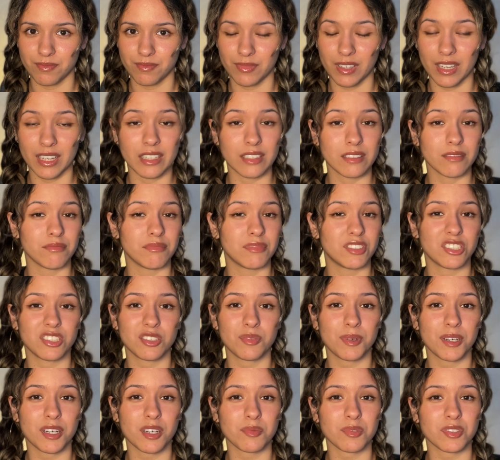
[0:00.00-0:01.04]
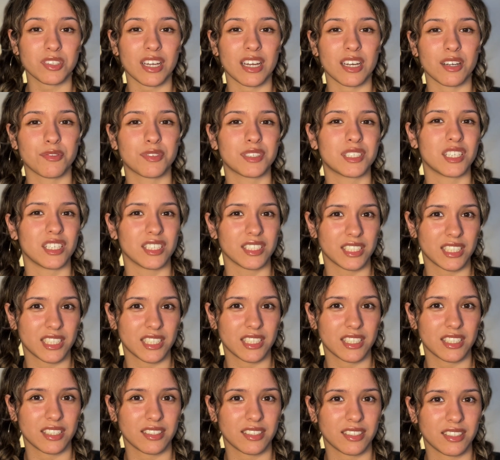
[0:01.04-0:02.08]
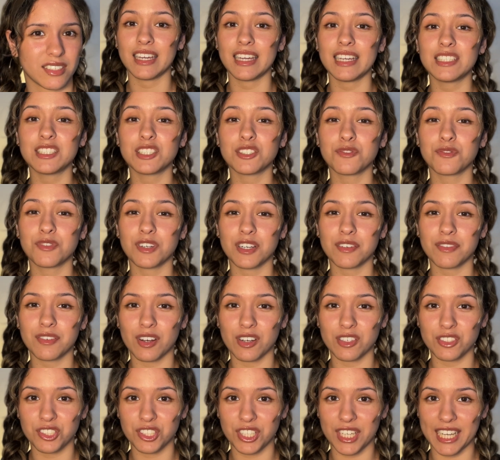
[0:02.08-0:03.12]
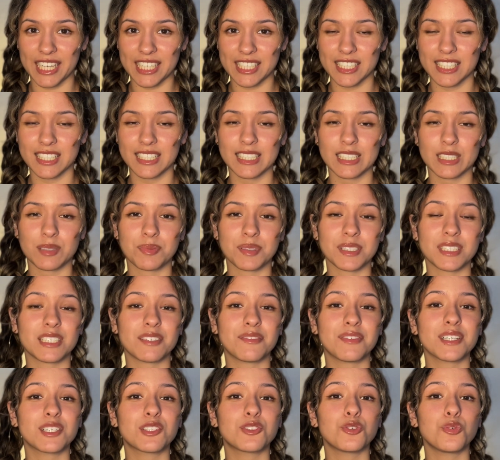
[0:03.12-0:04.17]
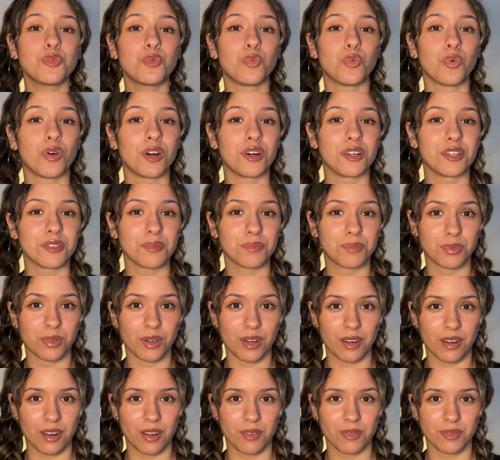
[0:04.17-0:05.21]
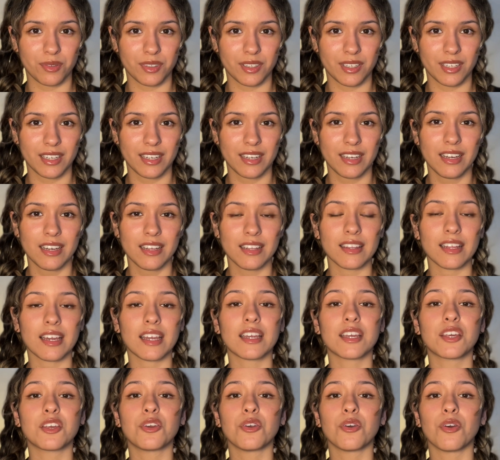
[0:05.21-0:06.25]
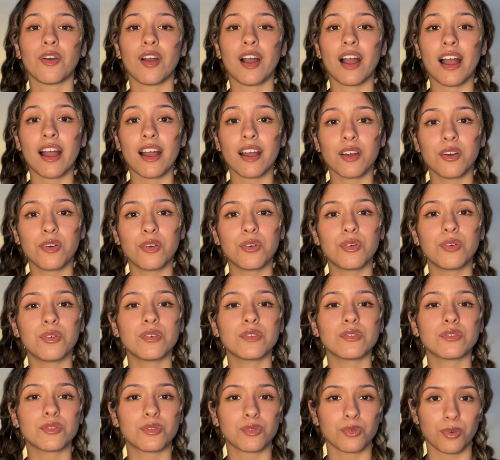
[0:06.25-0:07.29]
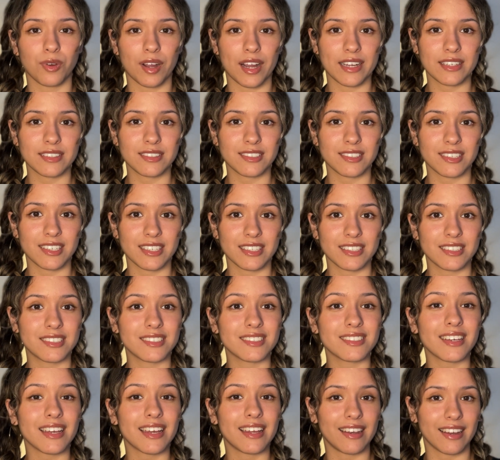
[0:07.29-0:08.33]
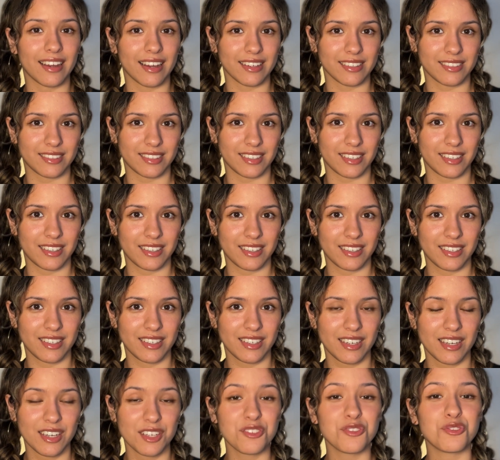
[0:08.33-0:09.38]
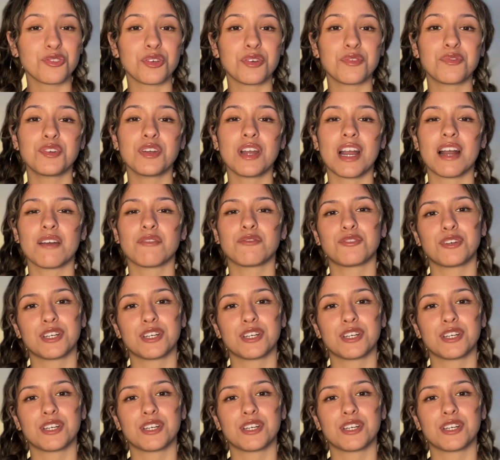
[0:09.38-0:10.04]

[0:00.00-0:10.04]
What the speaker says: and just becomes kind of redundant. Each verb conjugation is specific to one pronoun, like yo hago, tú haces, él hace. So if you have, for